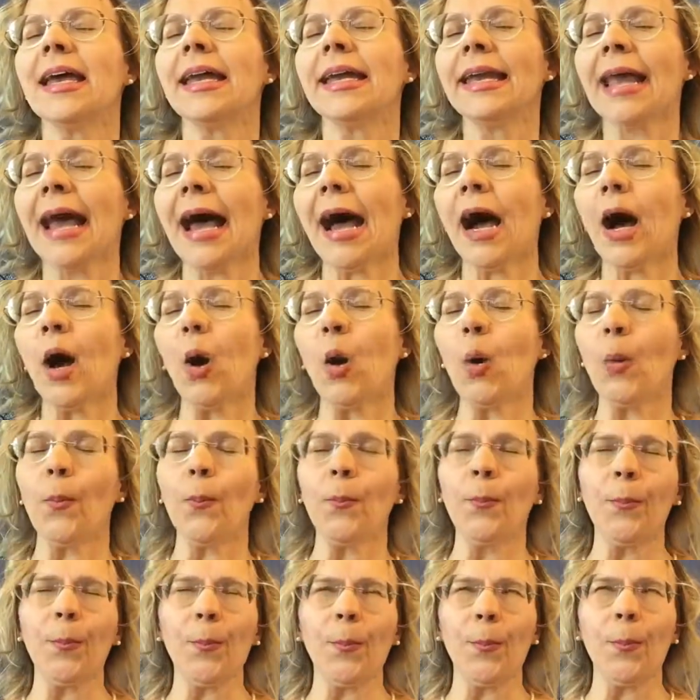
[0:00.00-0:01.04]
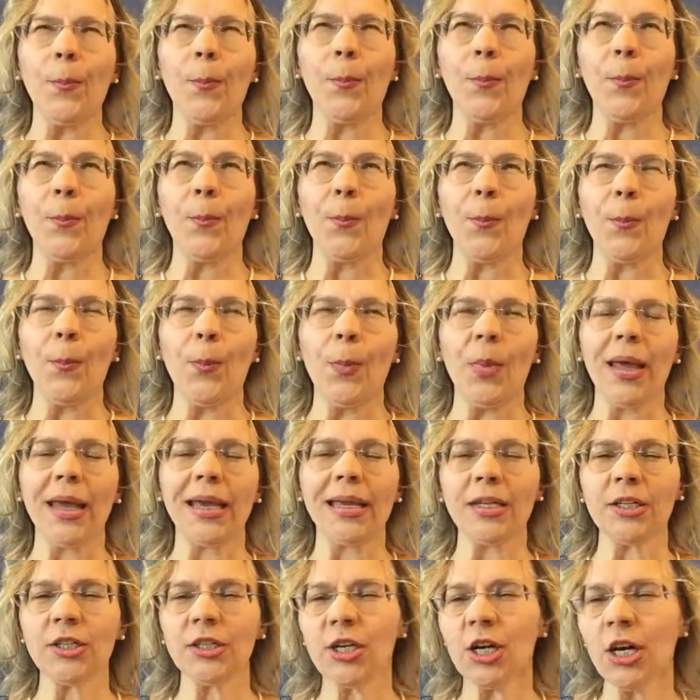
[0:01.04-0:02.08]
Now,
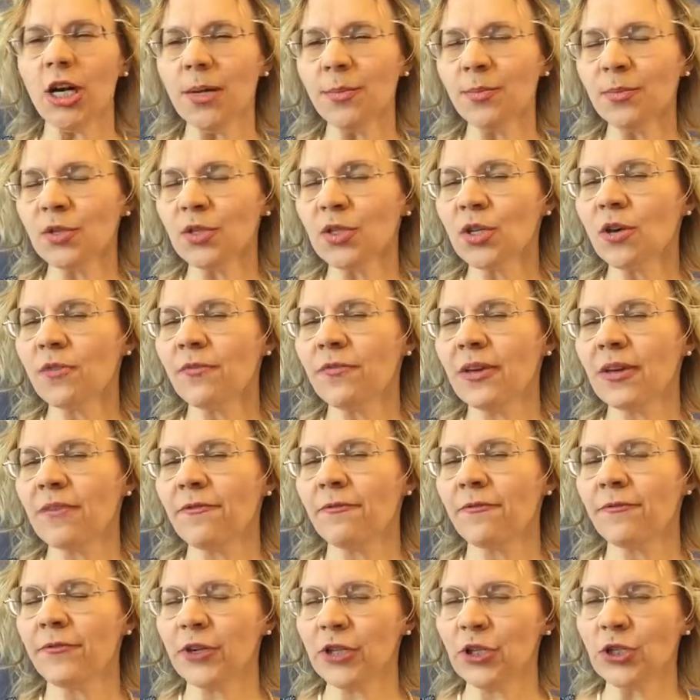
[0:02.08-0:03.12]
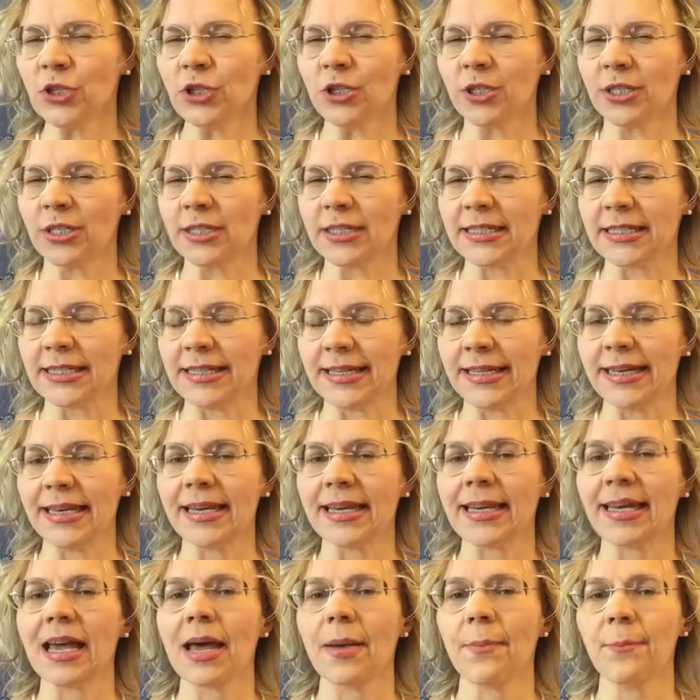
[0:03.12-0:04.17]
in terms of efficiency
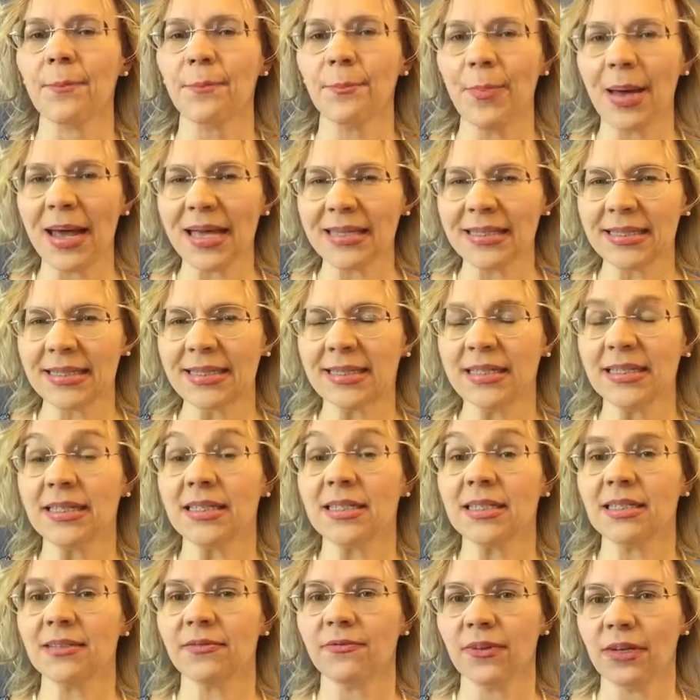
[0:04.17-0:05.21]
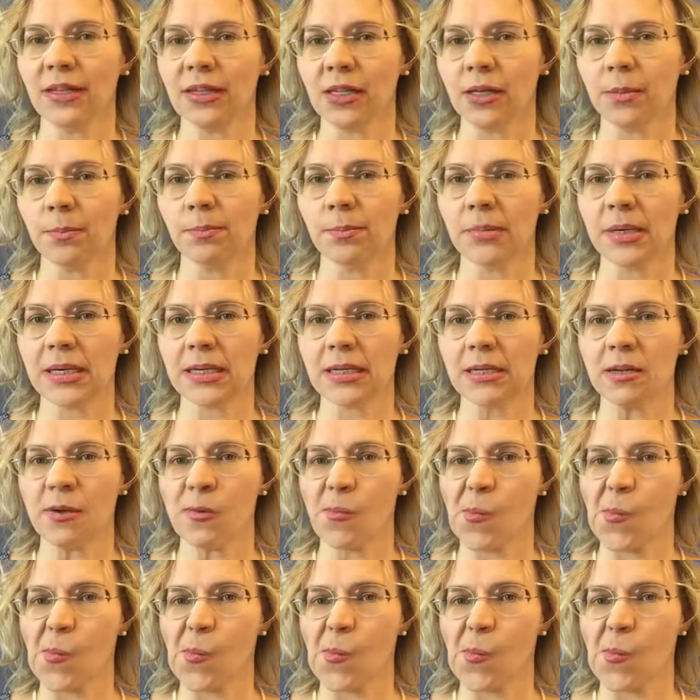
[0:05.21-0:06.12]
in capacity development,